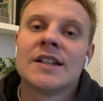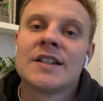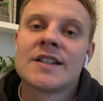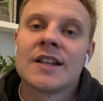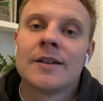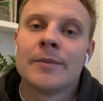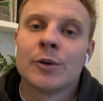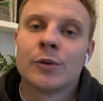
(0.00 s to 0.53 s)

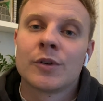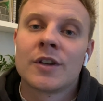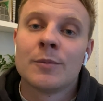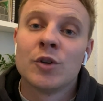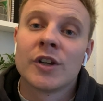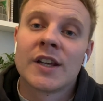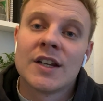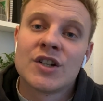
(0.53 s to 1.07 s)
sustainable
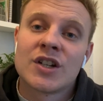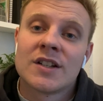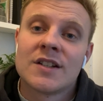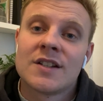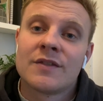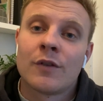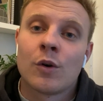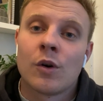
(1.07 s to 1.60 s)

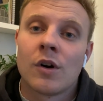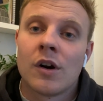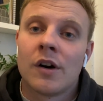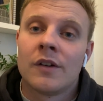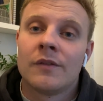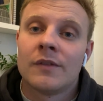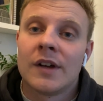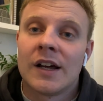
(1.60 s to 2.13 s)
communications for
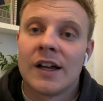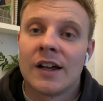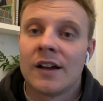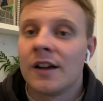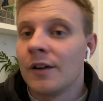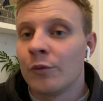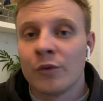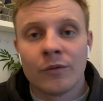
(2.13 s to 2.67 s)

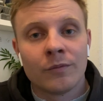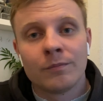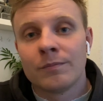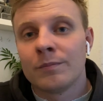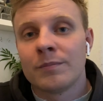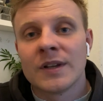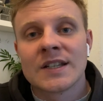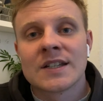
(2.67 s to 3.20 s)

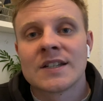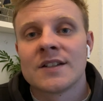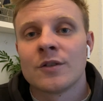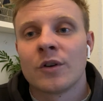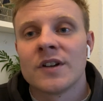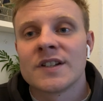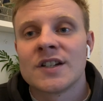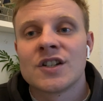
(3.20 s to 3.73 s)
businesses and
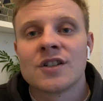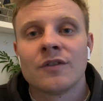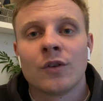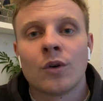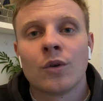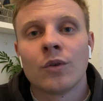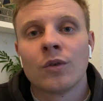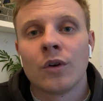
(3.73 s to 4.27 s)
organisations of
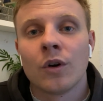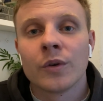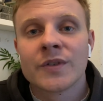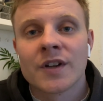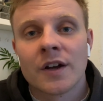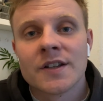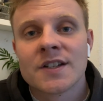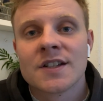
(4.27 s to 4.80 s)
all
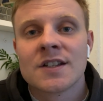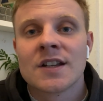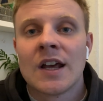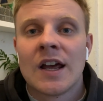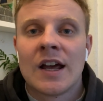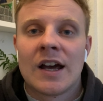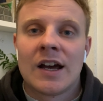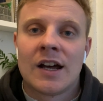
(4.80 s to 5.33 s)
sizes,
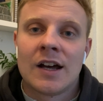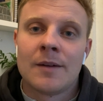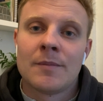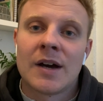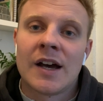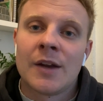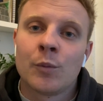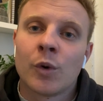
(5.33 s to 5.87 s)

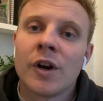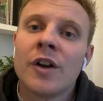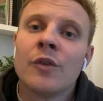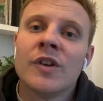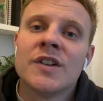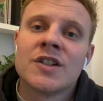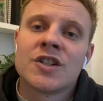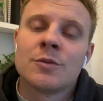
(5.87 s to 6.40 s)
and one of the
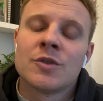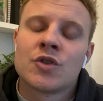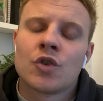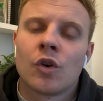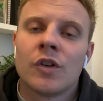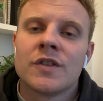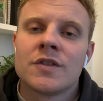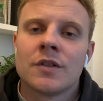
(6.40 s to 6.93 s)
reasons she was
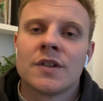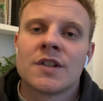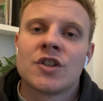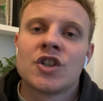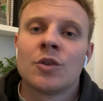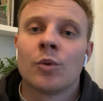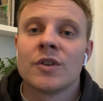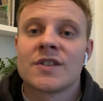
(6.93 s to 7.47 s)
drawn to us is
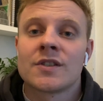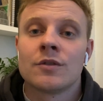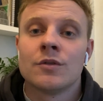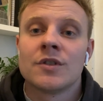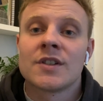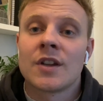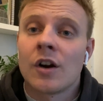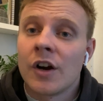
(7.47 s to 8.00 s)
she wants to
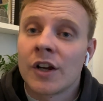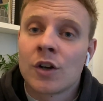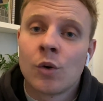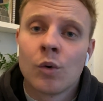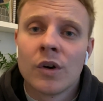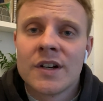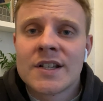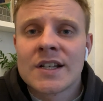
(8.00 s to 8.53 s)
start a
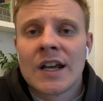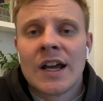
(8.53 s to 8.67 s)
course